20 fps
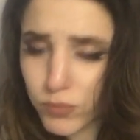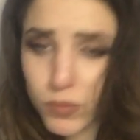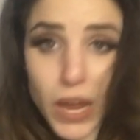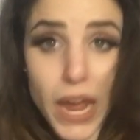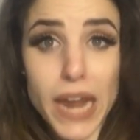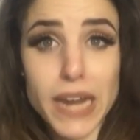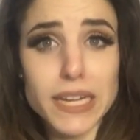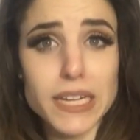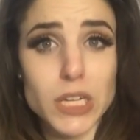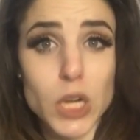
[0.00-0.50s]

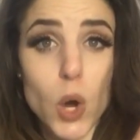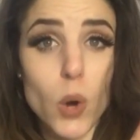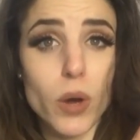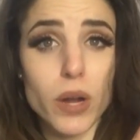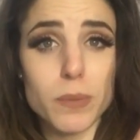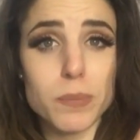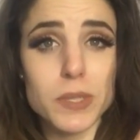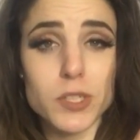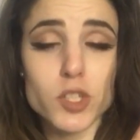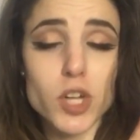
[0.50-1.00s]
I didn't know
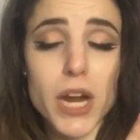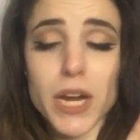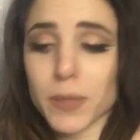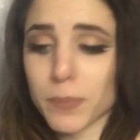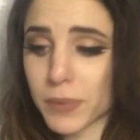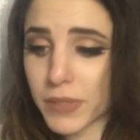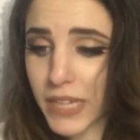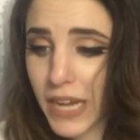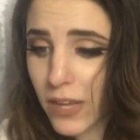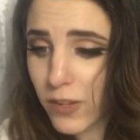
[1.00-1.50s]
I'd be trying to
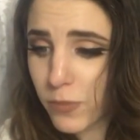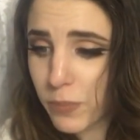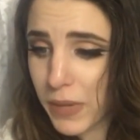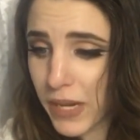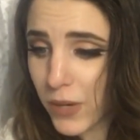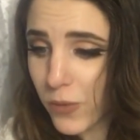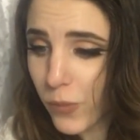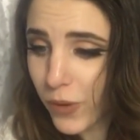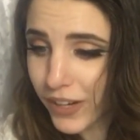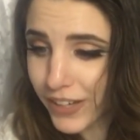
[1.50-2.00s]
pronounce
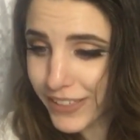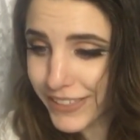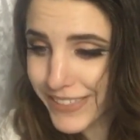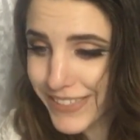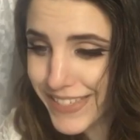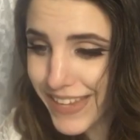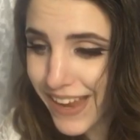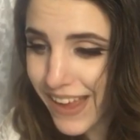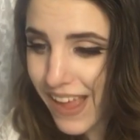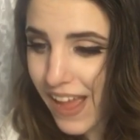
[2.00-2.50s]
big
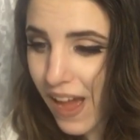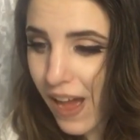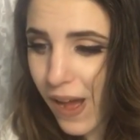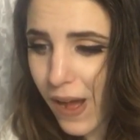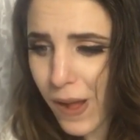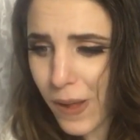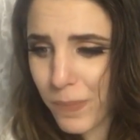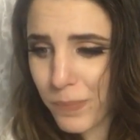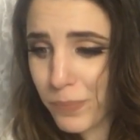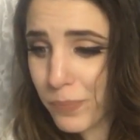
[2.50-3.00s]
words.
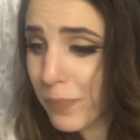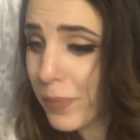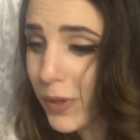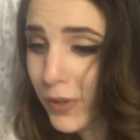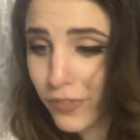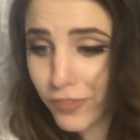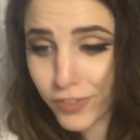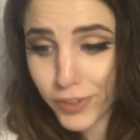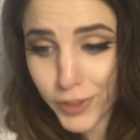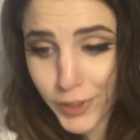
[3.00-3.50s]

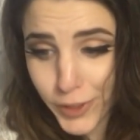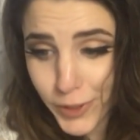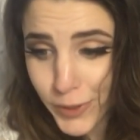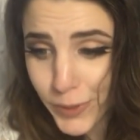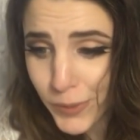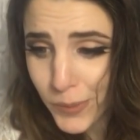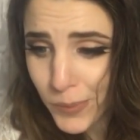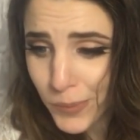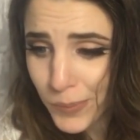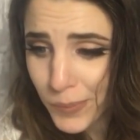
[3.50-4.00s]

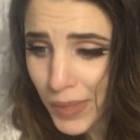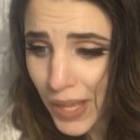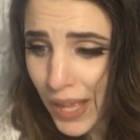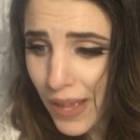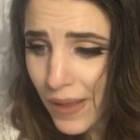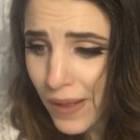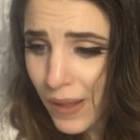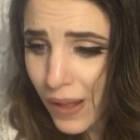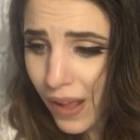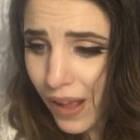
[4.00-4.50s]
Perfume.
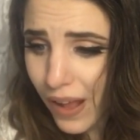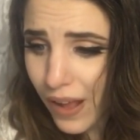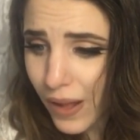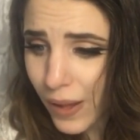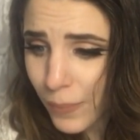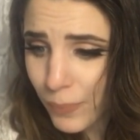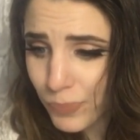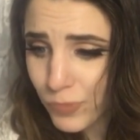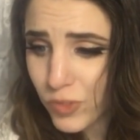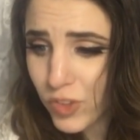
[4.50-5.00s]

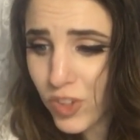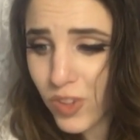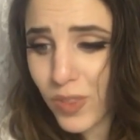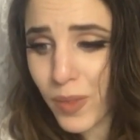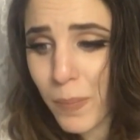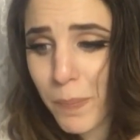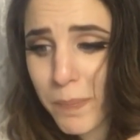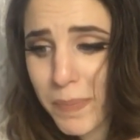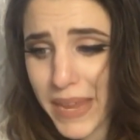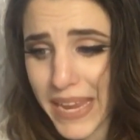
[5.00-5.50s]
To
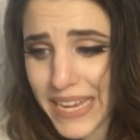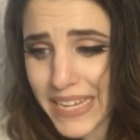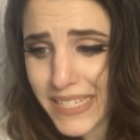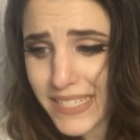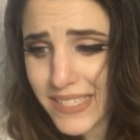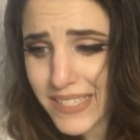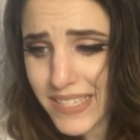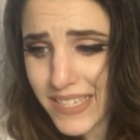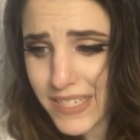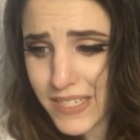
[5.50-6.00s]
the
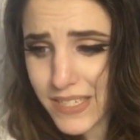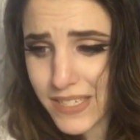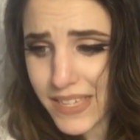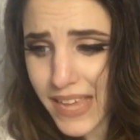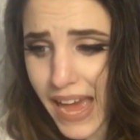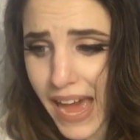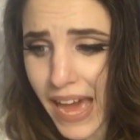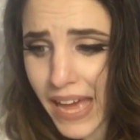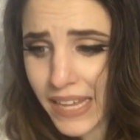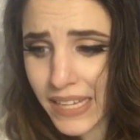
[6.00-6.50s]
base is
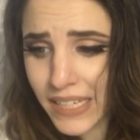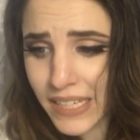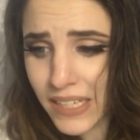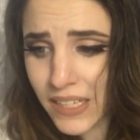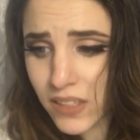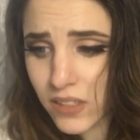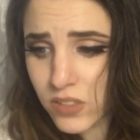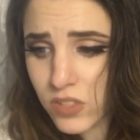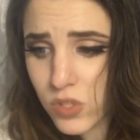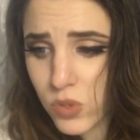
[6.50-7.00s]

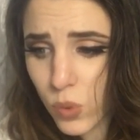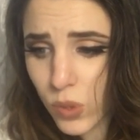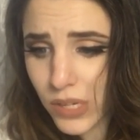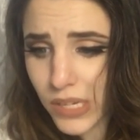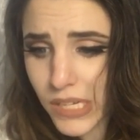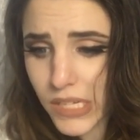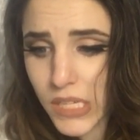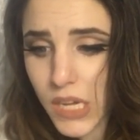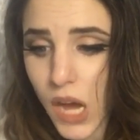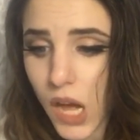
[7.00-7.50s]
added
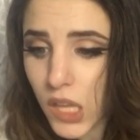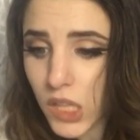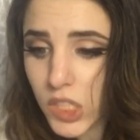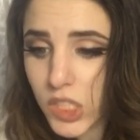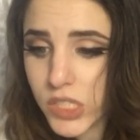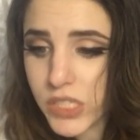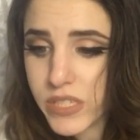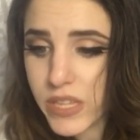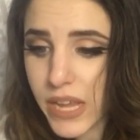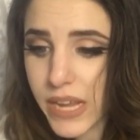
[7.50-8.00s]
assorted
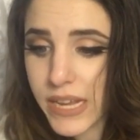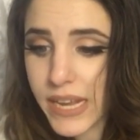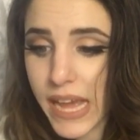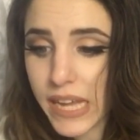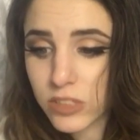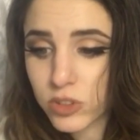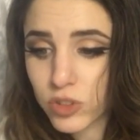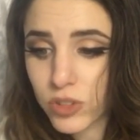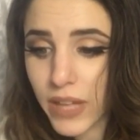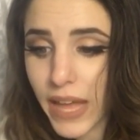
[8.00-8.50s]
colors and
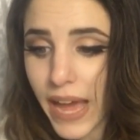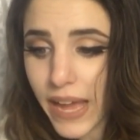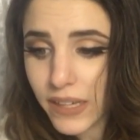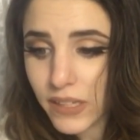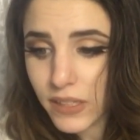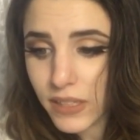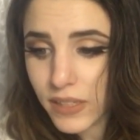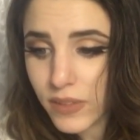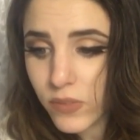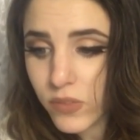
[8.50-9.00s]
natural
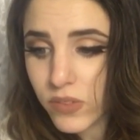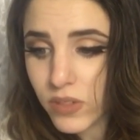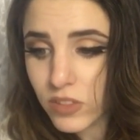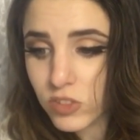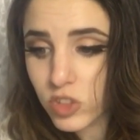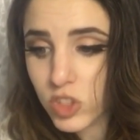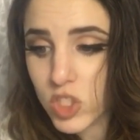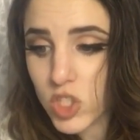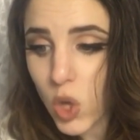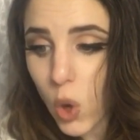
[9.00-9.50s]
additives
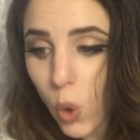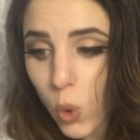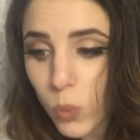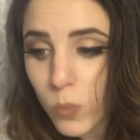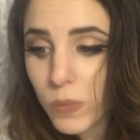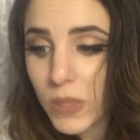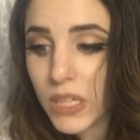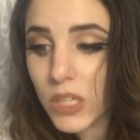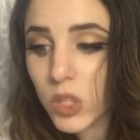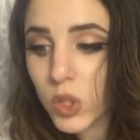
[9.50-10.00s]
such as
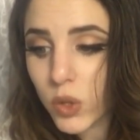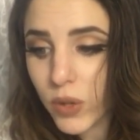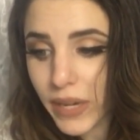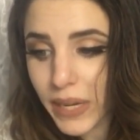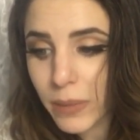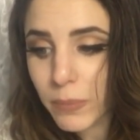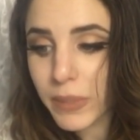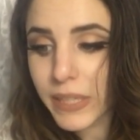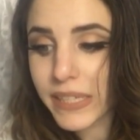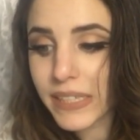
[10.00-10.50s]
oatmeal,
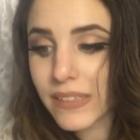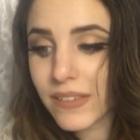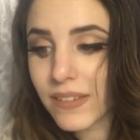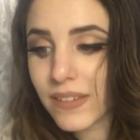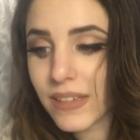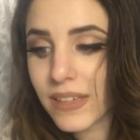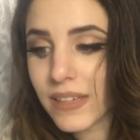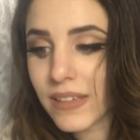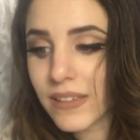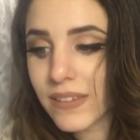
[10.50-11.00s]
cranberry
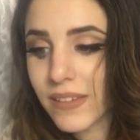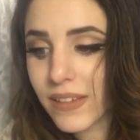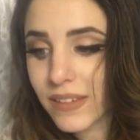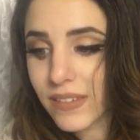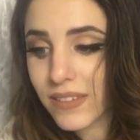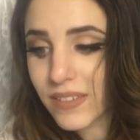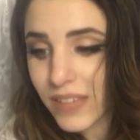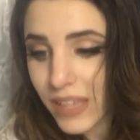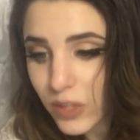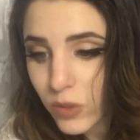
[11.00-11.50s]
seeds,
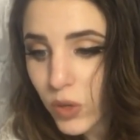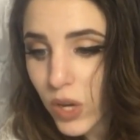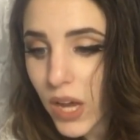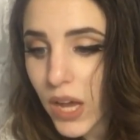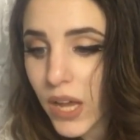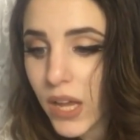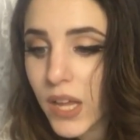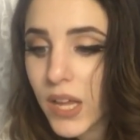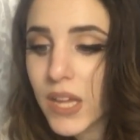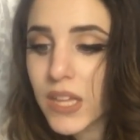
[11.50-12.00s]

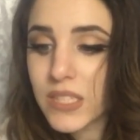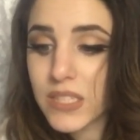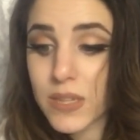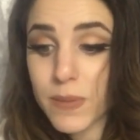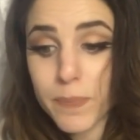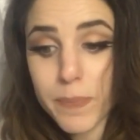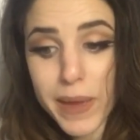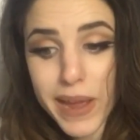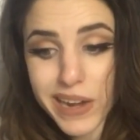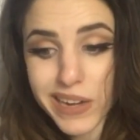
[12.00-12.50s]
etc.,
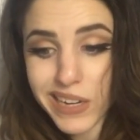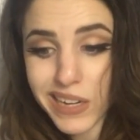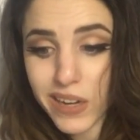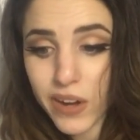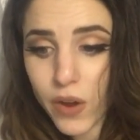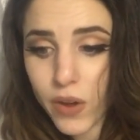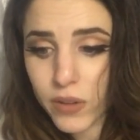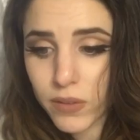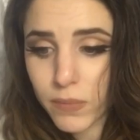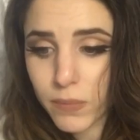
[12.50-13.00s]
depending
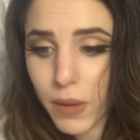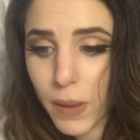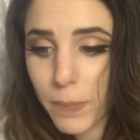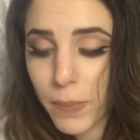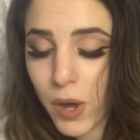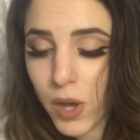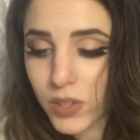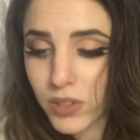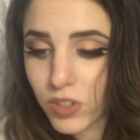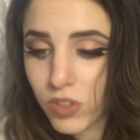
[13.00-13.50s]

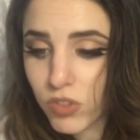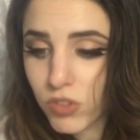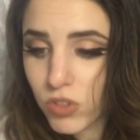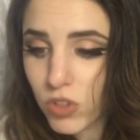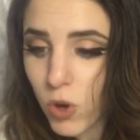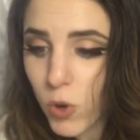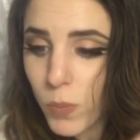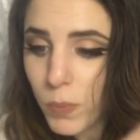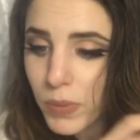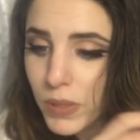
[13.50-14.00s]
upon the
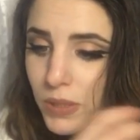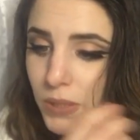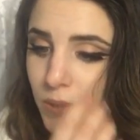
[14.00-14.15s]
soap.